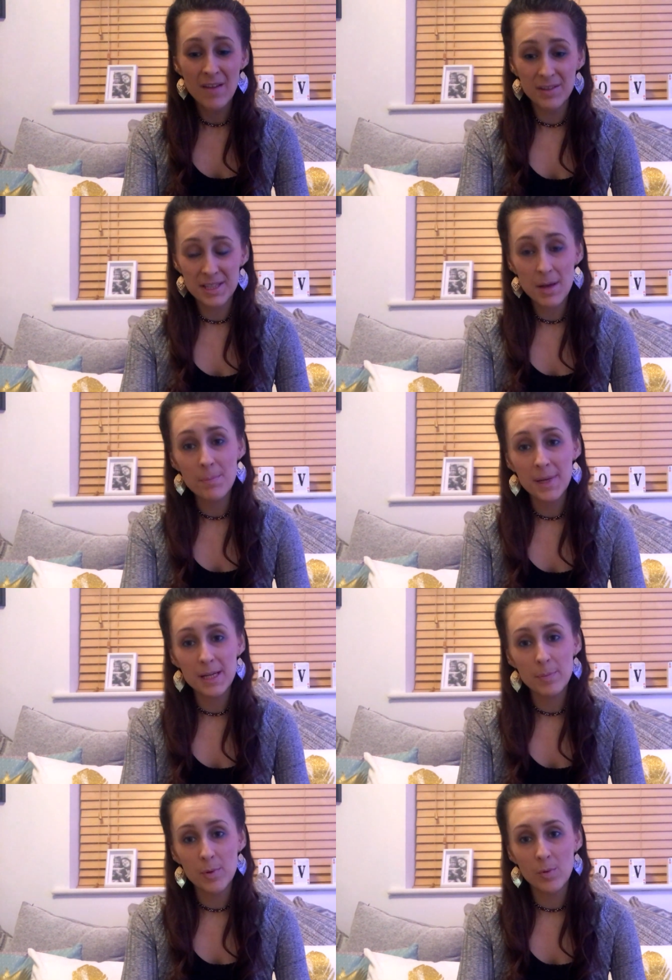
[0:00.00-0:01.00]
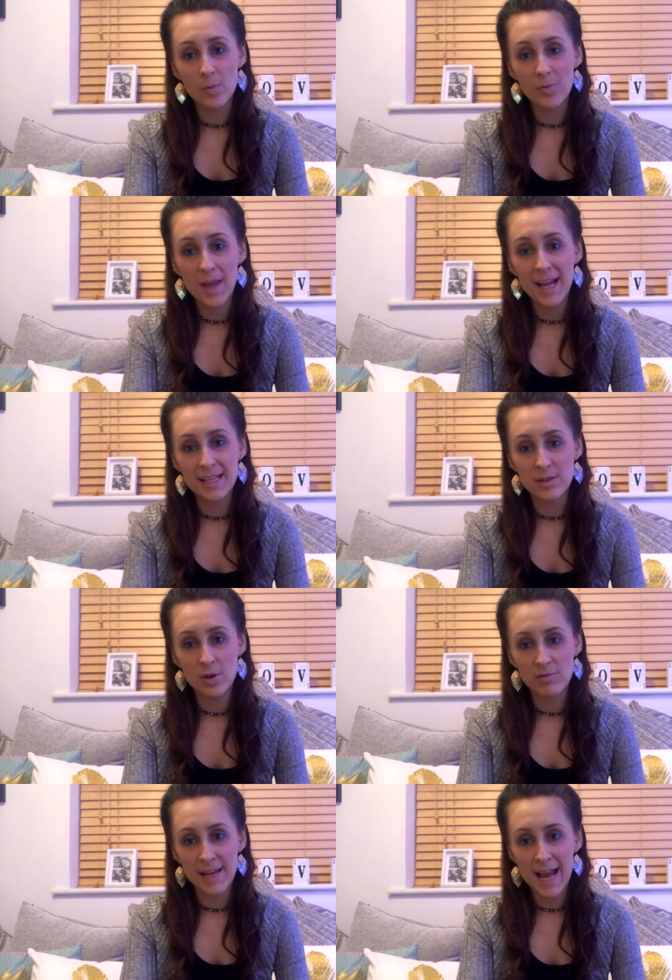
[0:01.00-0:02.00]
for some people that is
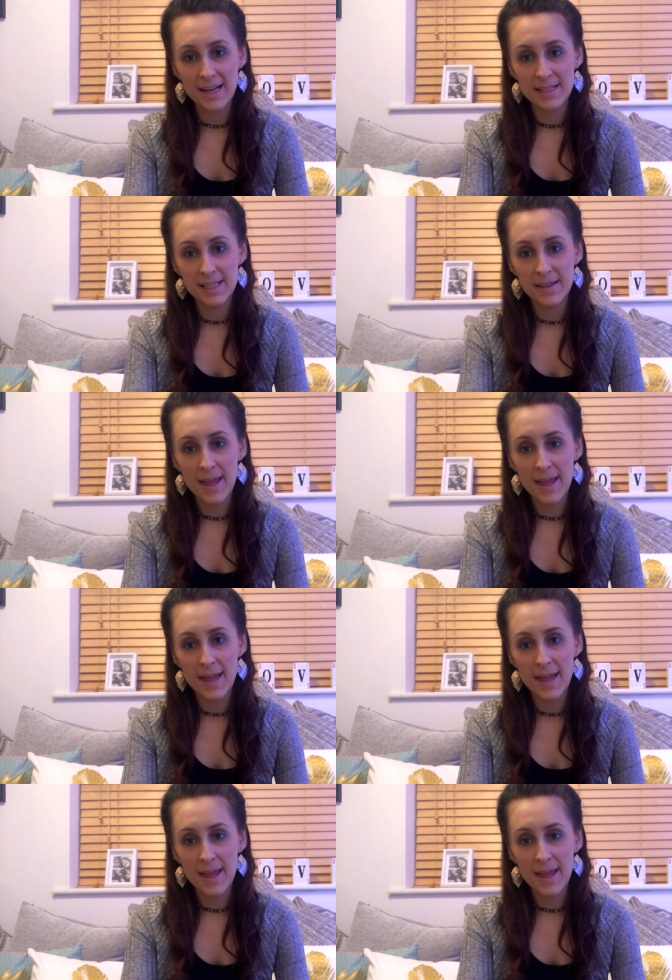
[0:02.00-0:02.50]
not a reality.